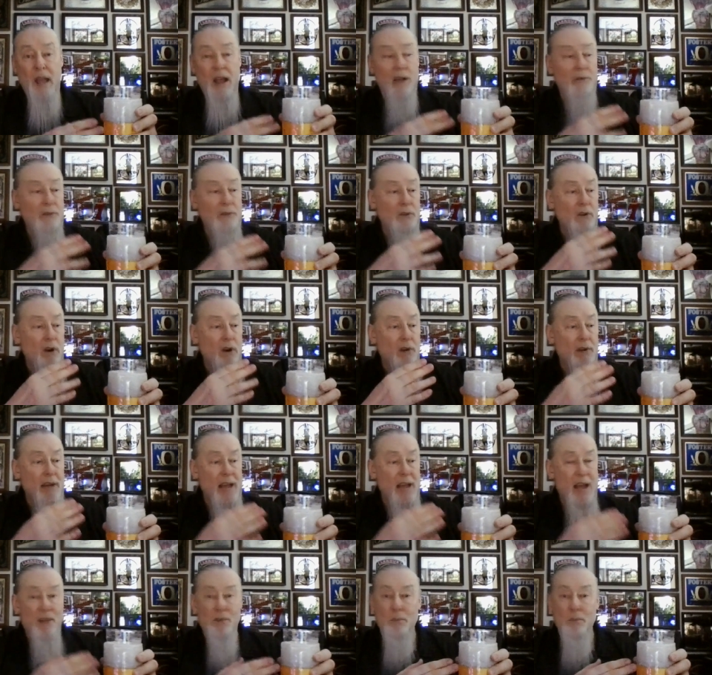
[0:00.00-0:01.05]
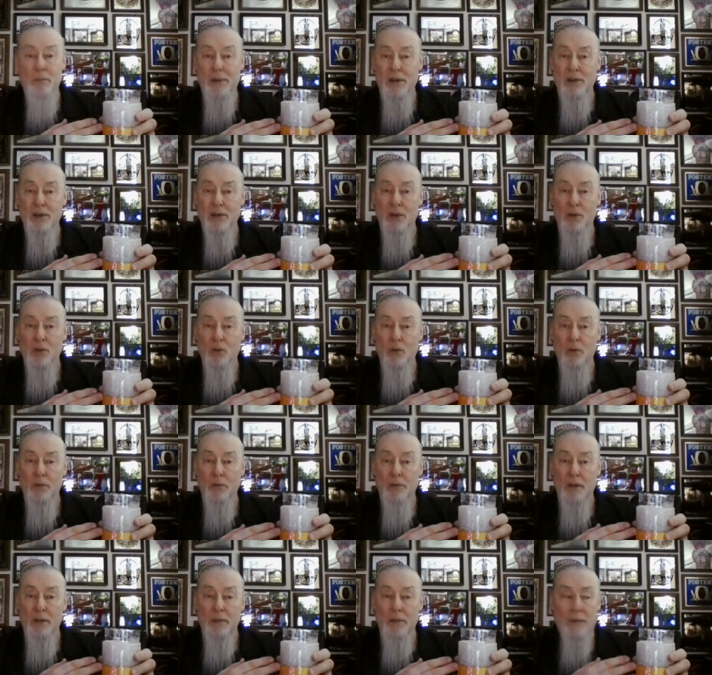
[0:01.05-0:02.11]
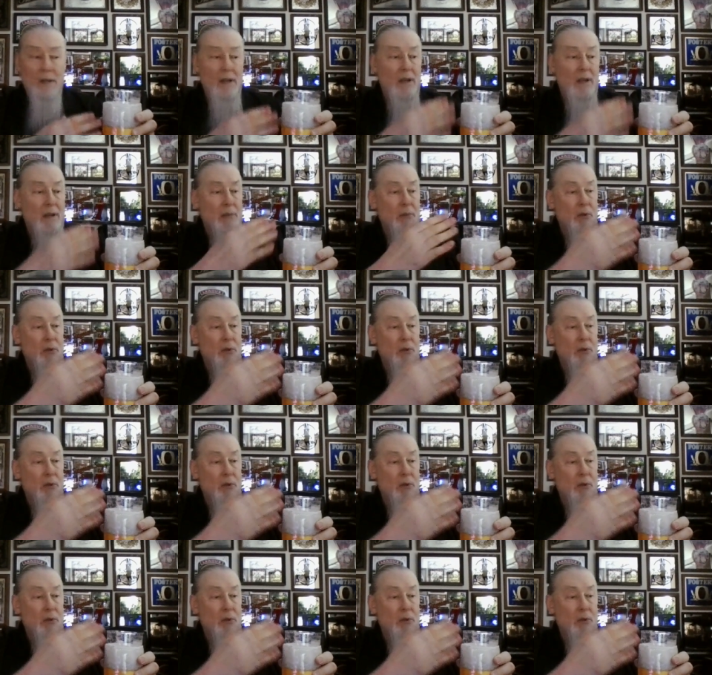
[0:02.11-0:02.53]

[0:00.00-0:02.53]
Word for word: Now, if you already have a beer that warmed up,